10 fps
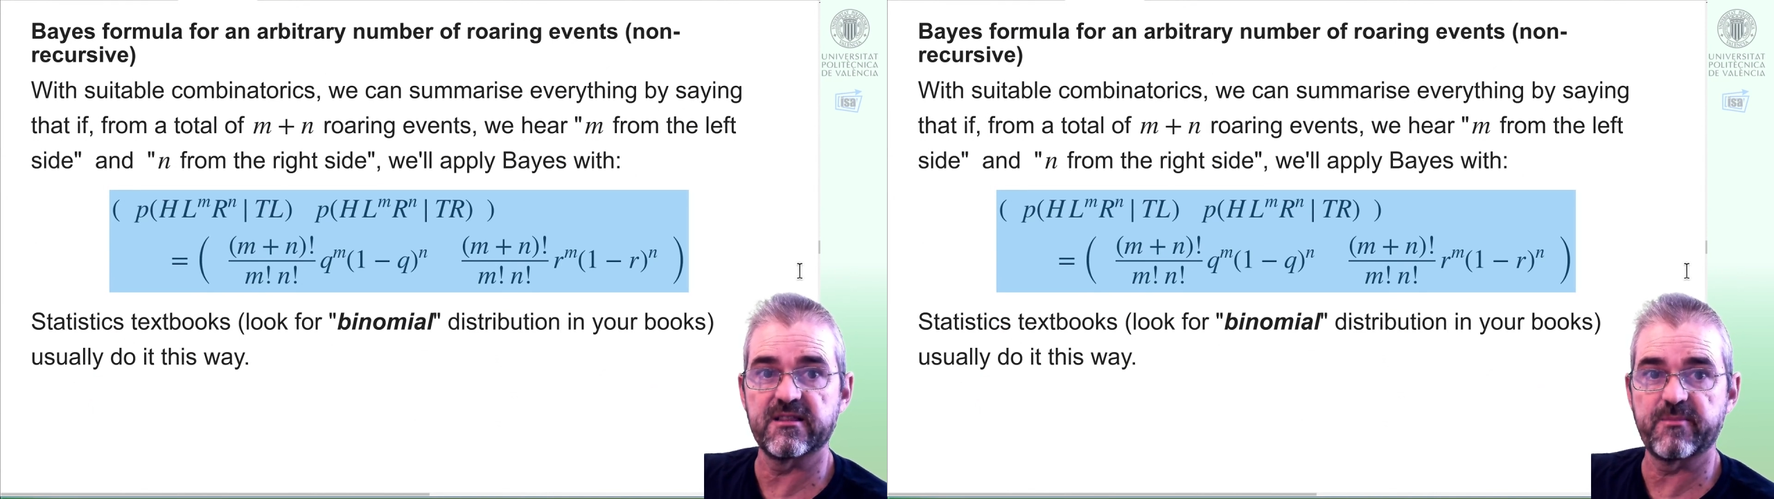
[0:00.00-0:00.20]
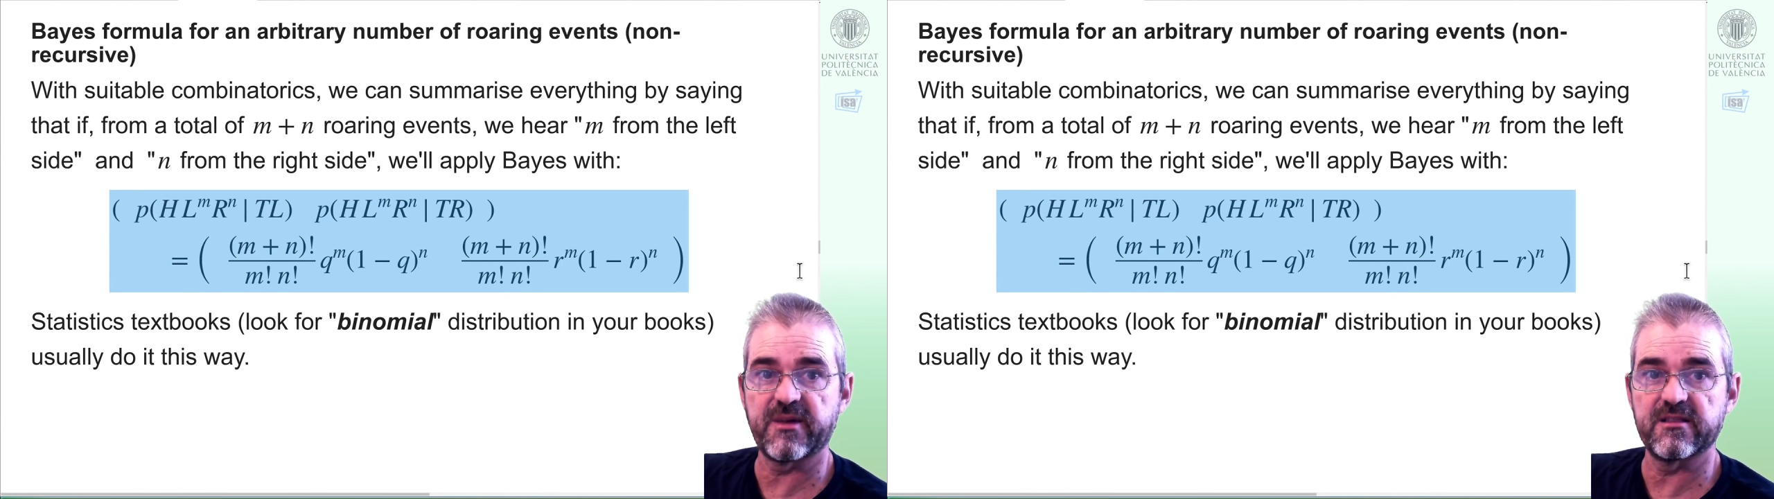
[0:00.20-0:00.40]

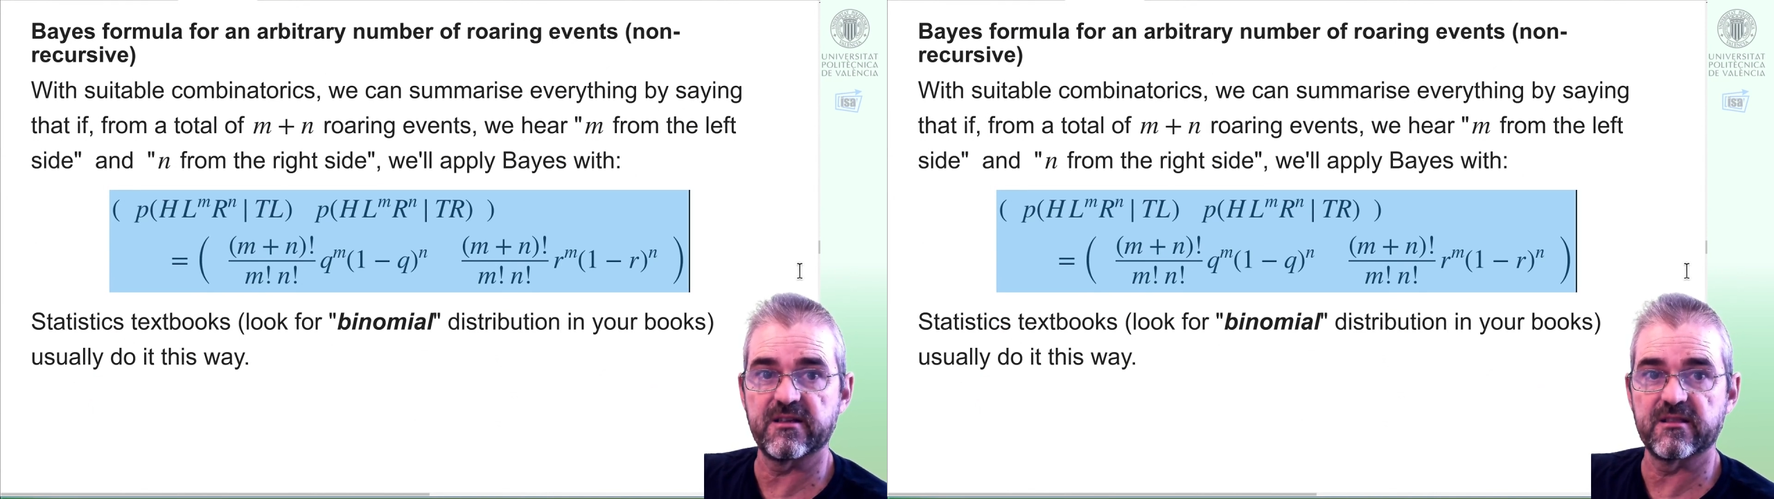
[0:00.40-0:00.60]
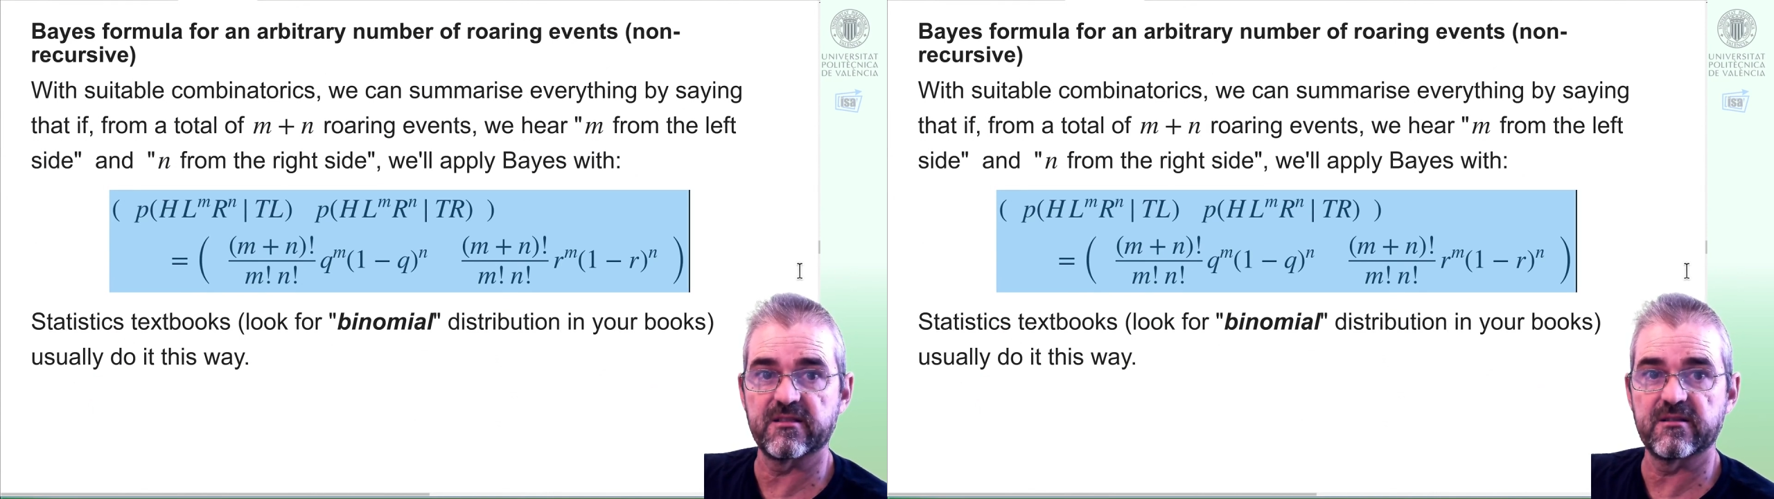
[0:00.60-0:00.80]

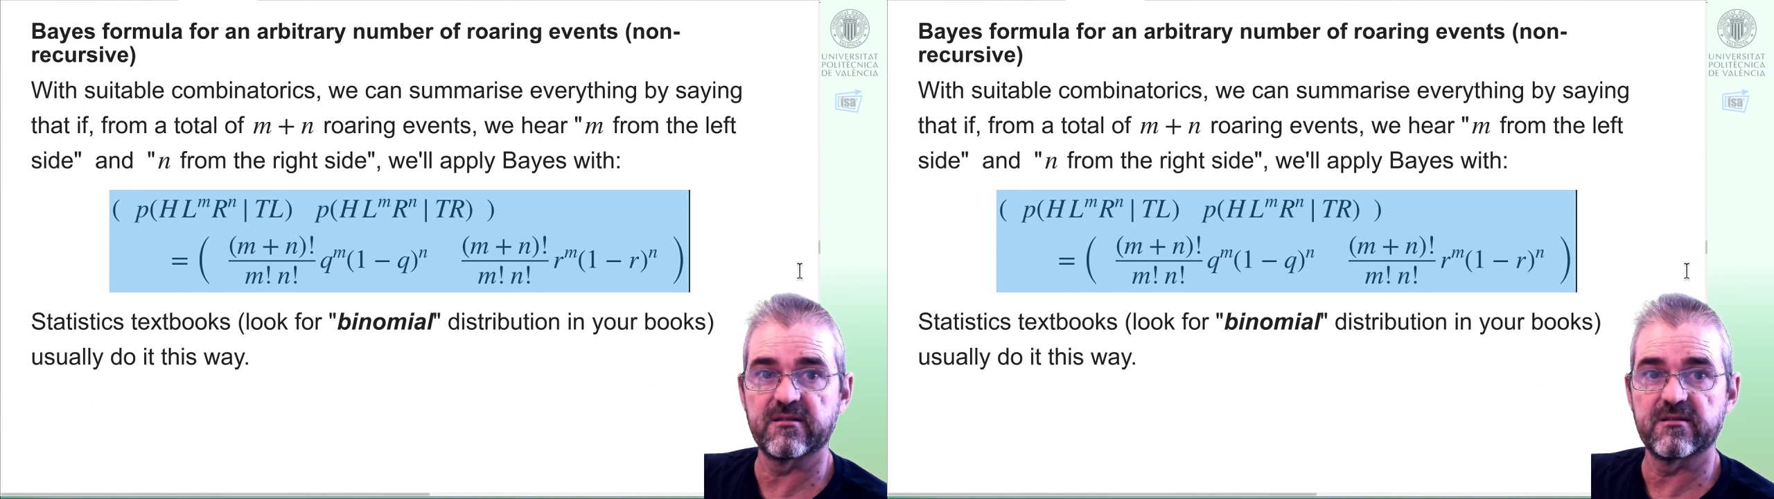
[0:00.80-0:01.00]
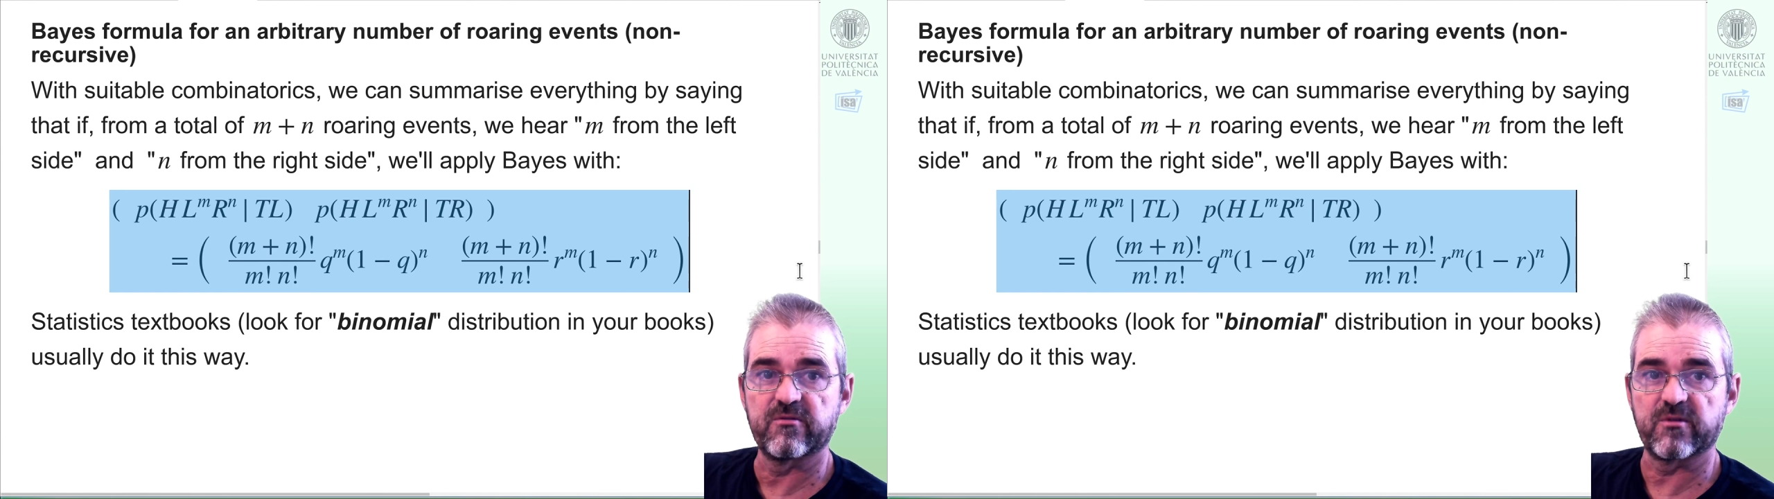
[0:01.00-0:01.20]
independent
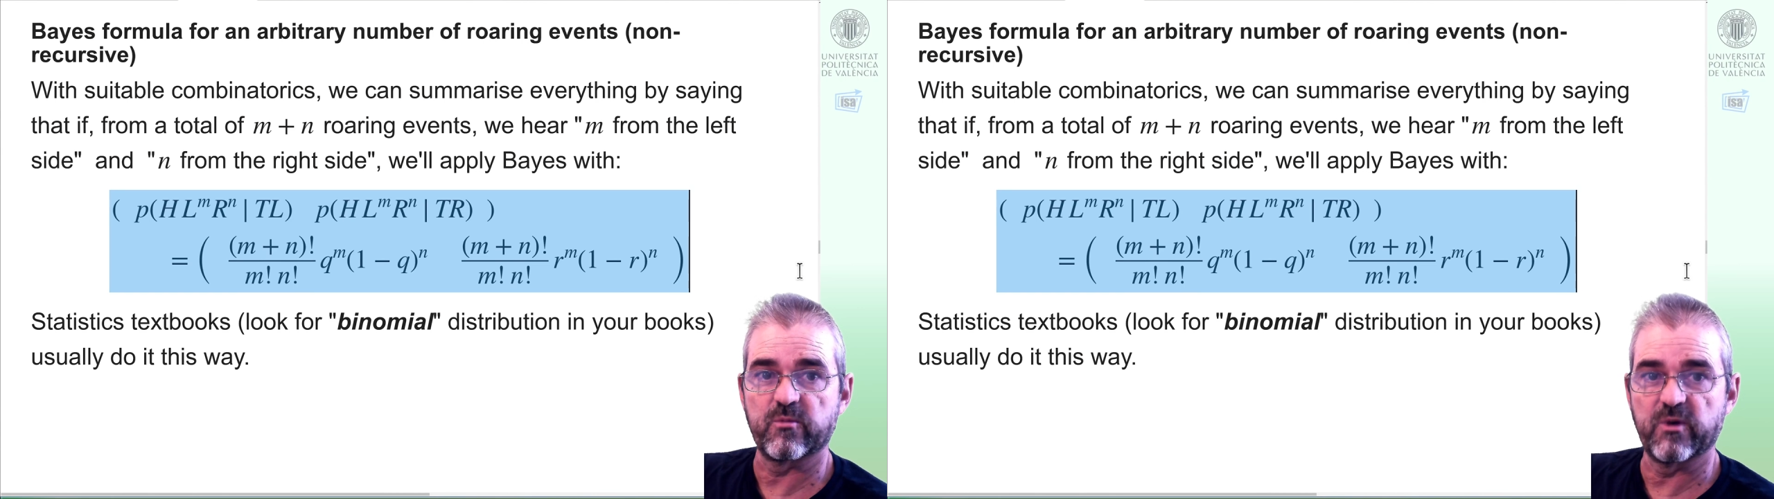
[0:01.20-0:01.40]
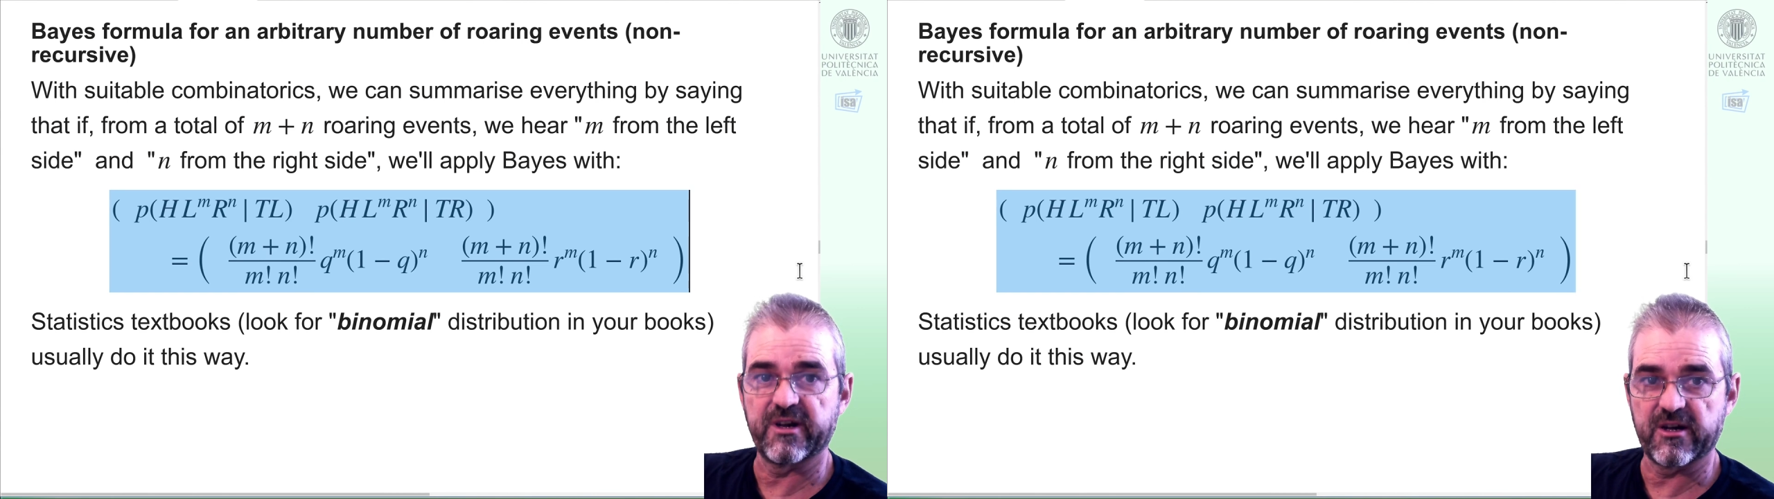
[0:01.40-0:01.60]

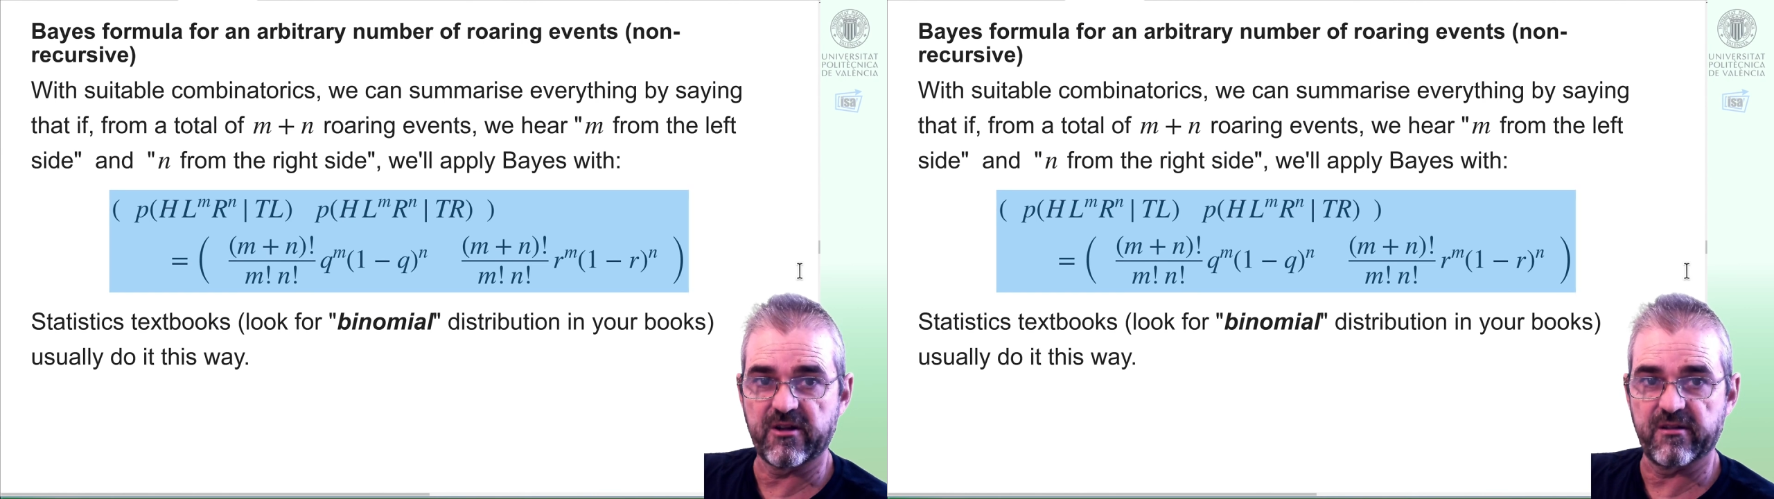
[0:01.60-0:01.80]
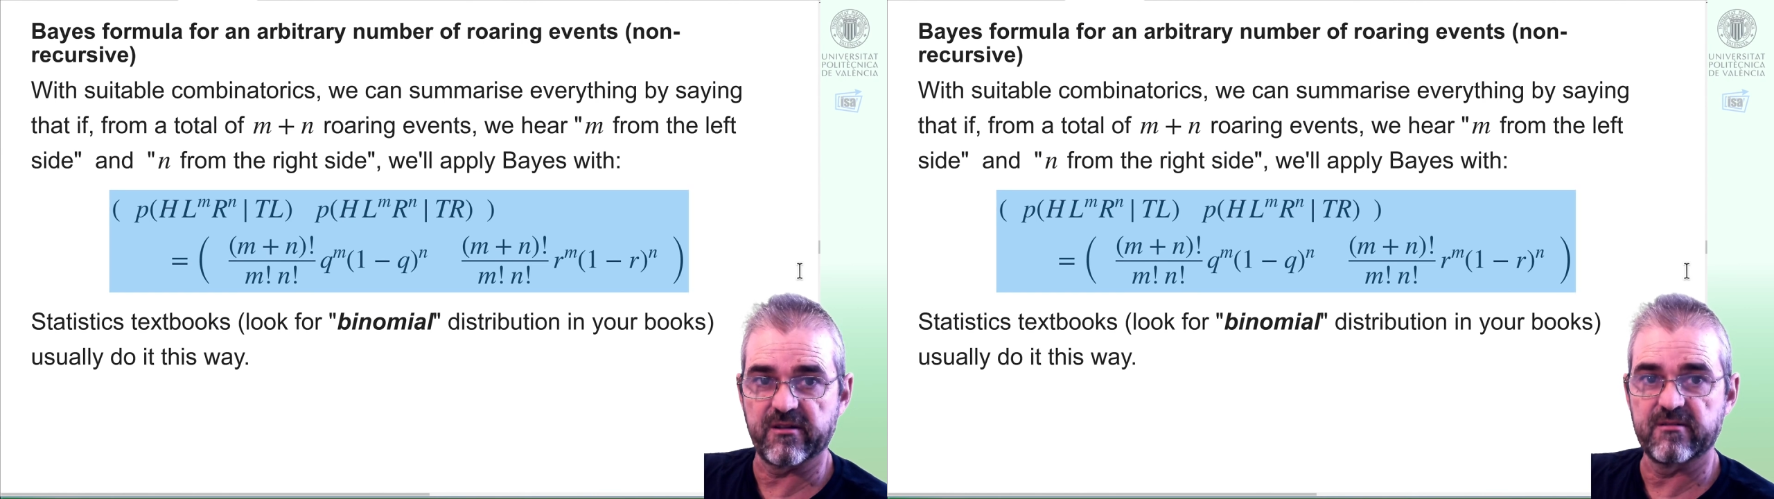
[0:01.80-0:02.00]
from one
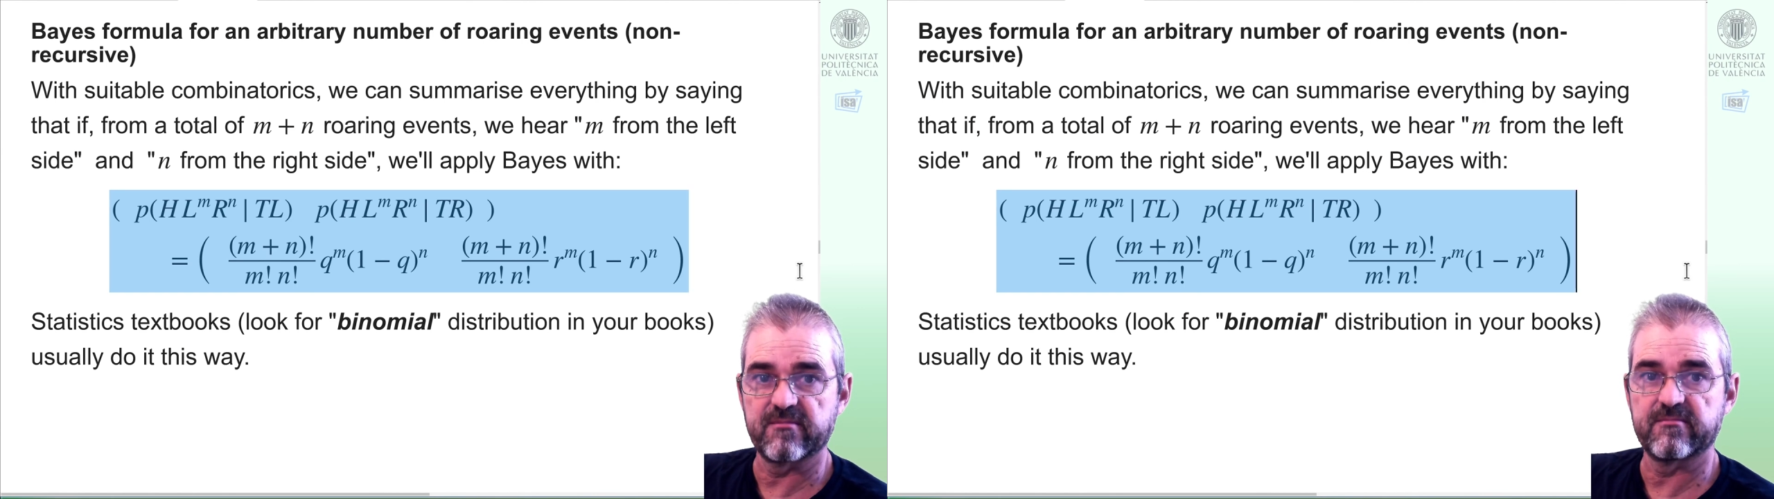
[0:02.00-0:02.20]
another